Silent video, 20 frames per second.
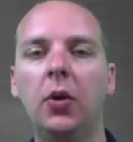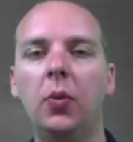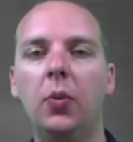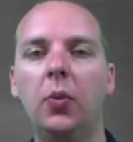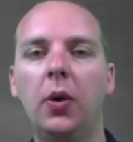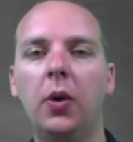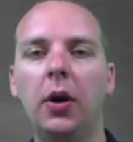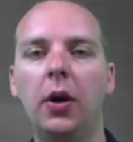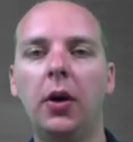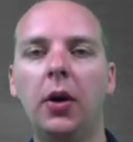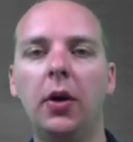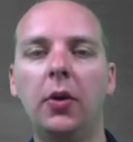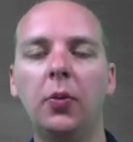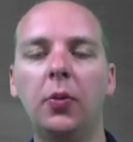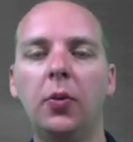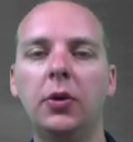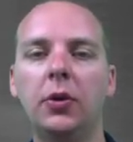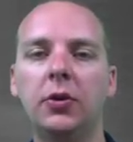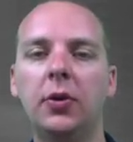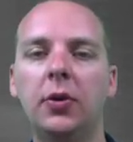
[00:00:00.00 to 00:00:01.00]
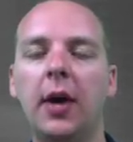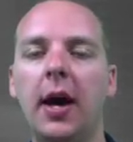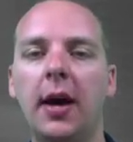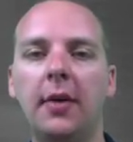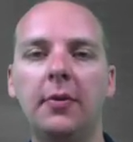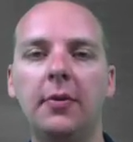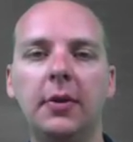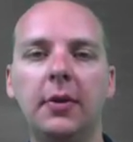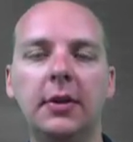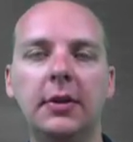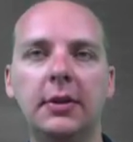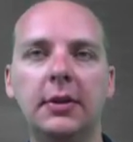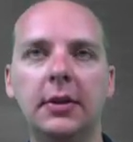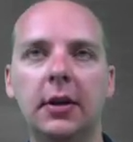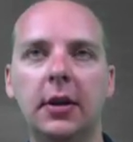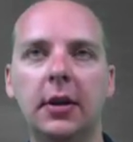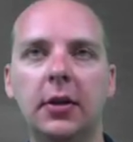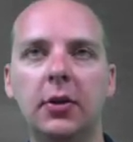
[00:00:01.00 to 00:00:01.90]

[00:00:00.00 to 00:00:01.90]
where what you'll have is uh,